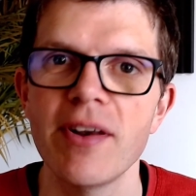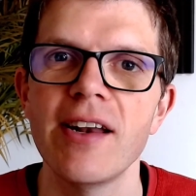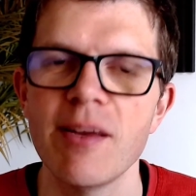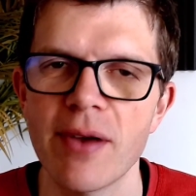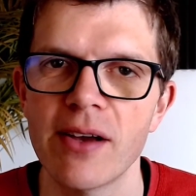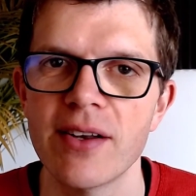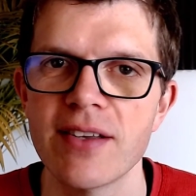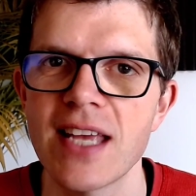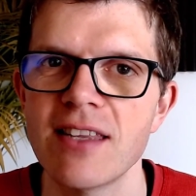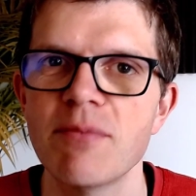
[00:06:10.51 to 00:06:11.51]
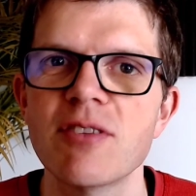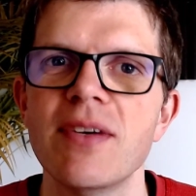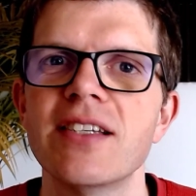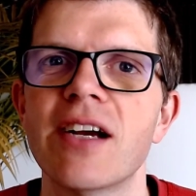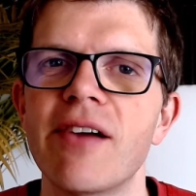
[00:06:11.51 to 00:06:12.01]
an email and send them to
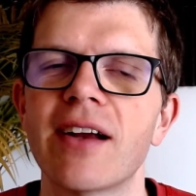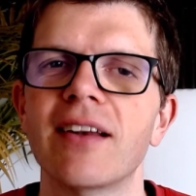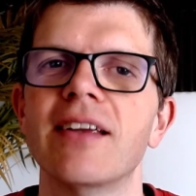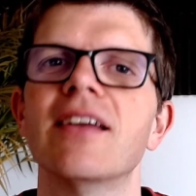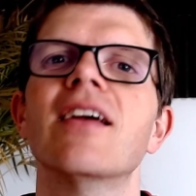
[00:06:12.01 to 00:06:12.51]
me directly.